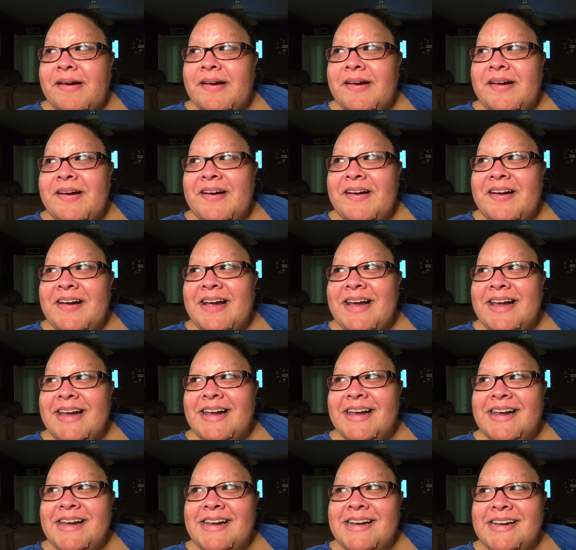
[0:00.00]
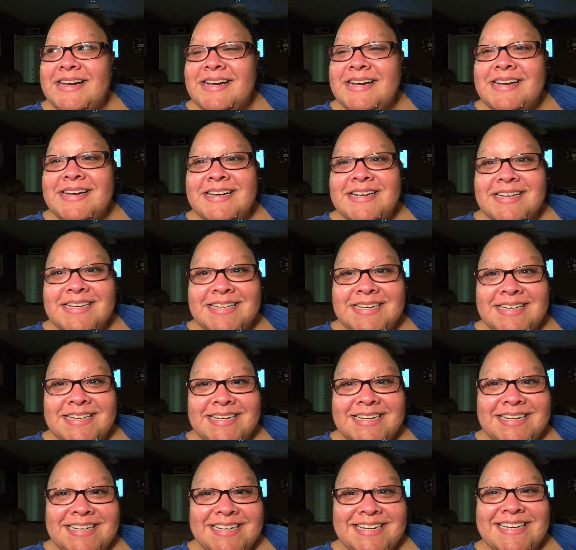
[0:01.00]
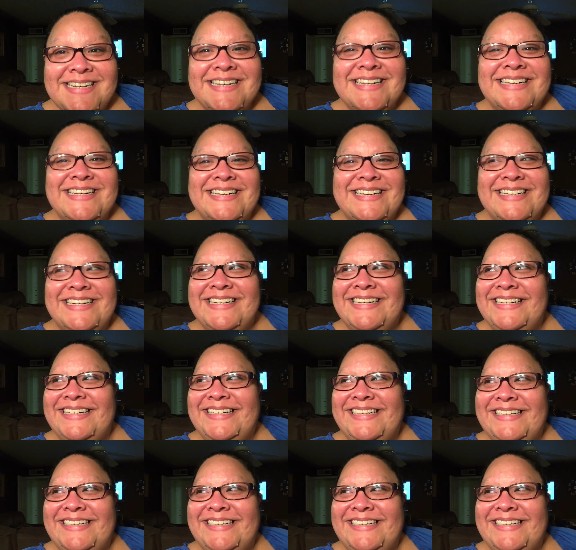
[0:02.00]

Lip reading: Nothing is said.